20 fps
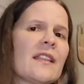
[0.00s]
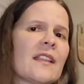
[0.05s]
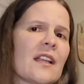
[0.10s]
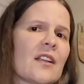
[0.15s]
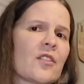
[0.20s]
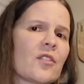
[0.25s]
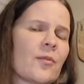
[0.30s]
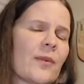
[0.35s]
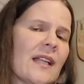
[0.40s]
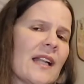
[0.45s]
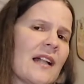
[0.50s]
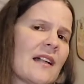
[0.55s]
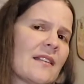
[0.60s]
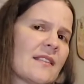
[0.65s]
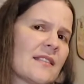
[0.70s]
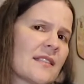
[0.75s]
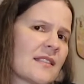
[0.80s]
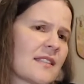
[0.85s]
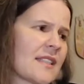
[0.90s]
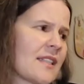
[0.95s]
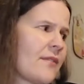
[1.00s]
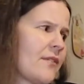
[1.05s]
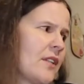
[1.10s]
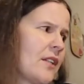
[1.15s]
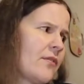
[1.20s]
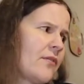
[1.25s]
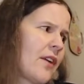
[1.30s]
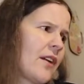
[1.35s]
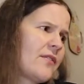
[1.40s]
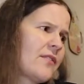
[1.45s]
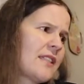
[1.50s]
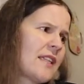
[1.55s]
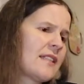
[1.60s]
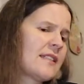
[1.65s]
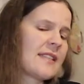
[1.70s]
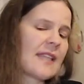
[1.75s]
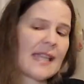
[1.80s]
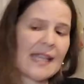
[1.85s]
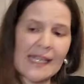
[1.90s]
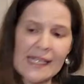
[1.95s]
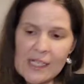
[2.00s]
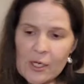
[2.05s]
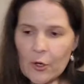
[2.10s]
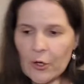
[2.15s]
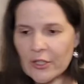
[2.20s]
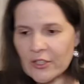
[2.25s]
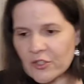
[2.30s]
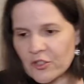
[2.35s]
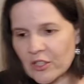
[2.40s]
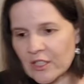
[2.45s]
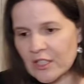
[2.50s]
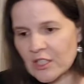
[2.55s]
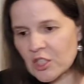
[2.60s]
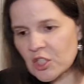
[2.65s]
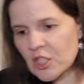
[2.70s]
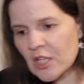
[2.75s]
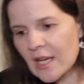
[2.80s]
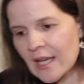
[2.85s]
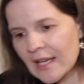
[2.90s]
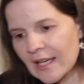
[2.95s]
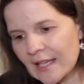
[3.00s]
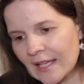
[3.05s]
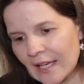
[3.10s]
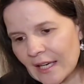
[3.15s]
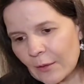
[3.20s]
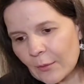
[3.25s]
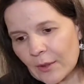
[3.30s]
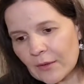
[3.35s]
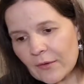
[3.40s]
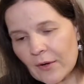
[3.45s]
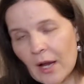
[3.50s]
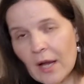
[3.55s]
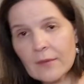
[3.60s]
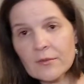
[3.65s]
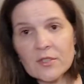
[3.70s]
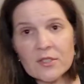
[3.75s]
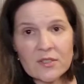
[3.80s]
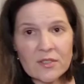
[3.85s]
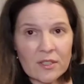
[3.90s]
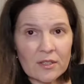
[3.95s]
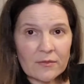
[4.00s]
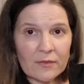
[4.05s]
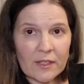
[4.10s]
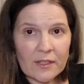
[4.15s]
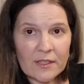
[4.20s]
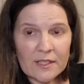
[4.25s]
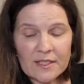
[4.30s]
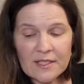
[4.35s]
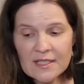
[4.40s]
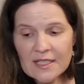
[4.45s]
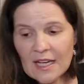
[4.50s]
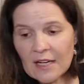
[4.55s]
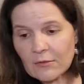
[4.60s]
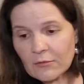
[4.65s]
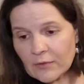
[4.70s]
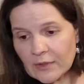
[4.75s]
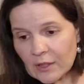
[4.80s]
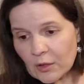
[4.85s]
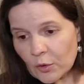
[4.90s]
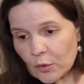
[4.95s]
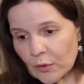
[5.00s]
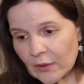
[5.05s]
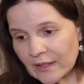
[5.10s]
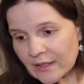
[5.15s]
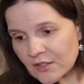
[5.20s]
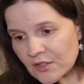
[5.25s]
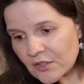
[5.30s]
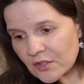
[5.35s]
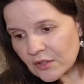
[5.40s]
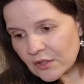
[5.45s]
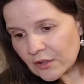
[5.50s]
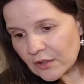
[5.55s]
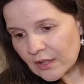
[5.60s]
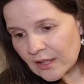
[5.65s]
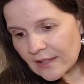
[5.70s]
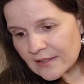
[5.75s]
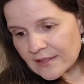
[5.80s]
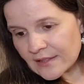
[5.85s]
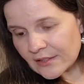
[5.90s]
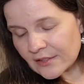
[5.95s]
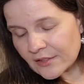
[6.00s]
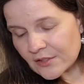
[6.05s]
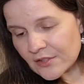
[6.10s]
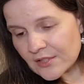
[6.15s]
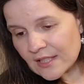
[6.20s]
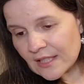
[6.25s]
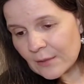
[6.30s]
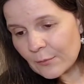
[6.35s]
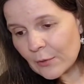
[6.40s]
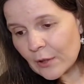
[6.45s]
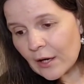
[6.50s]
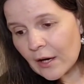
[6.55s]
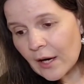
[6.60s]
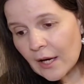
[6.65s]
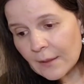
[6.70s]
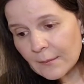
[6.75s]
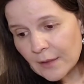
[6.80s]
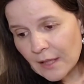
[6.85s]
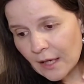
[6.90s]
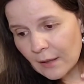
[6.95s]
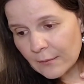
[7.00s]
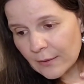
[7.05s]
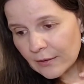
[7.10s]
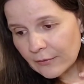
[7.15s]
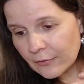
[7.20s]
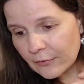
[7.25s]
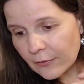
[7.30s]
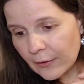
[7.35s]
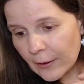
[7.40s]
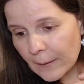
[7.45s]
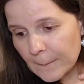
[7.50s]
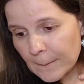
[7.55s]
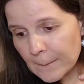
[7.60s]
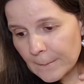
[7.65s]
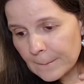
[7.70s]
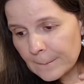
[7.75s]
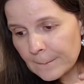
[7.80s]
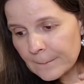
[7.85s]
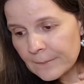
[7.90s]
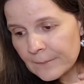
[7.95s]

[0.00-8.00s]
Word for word: They're $3.75 a cartridge. However, I'm just going to run this down real quick so you guys understand where I'm coming from.